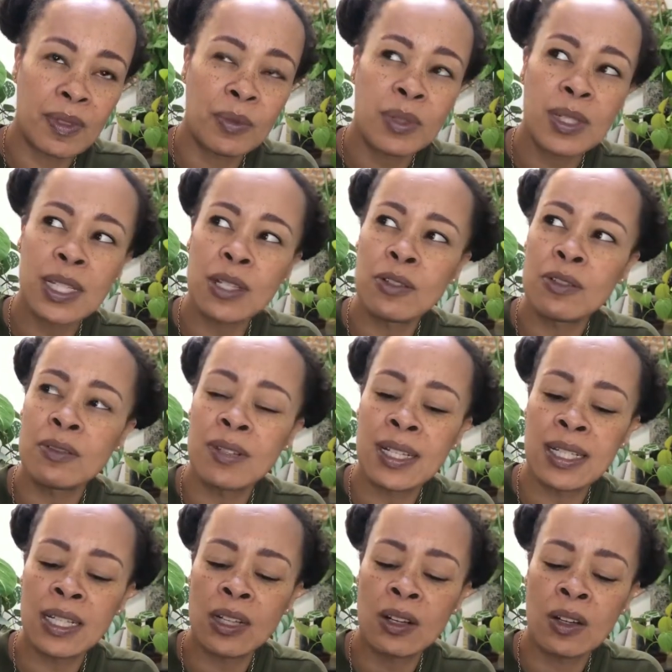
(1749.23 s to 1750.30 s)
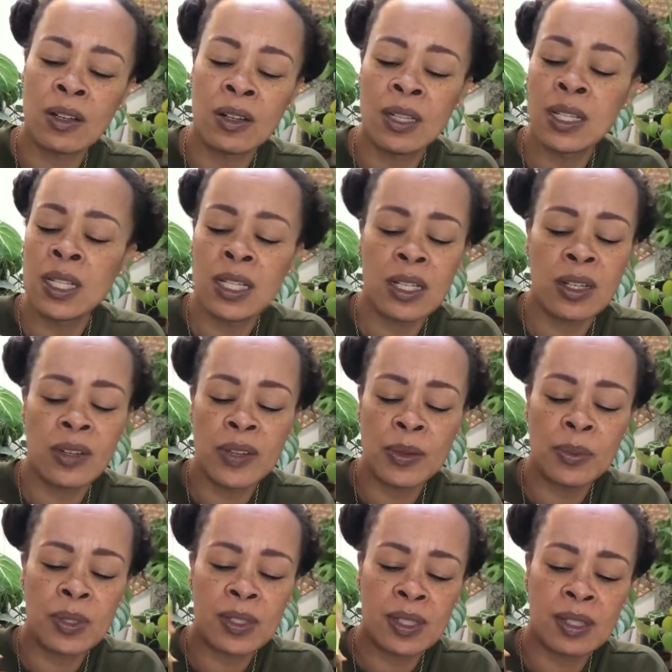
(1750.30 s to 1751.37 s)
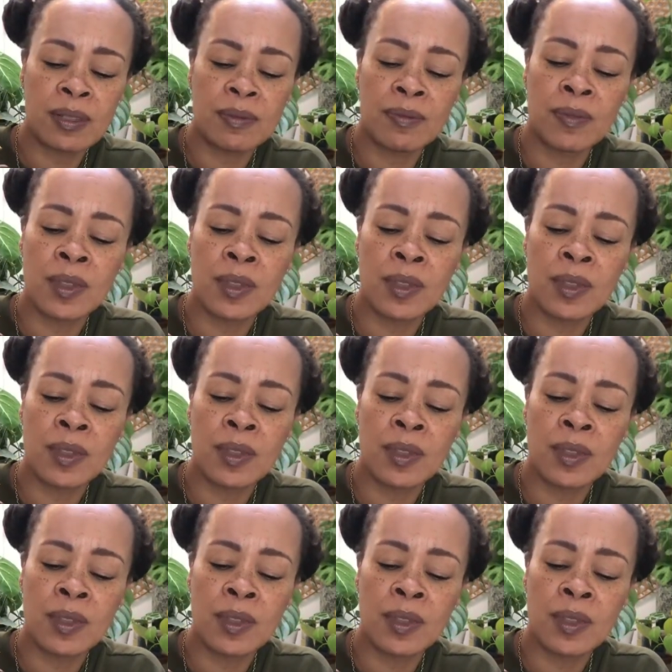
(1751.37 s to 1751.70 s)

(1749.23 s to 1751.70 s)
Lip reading: was it already hot? No, it wasn't.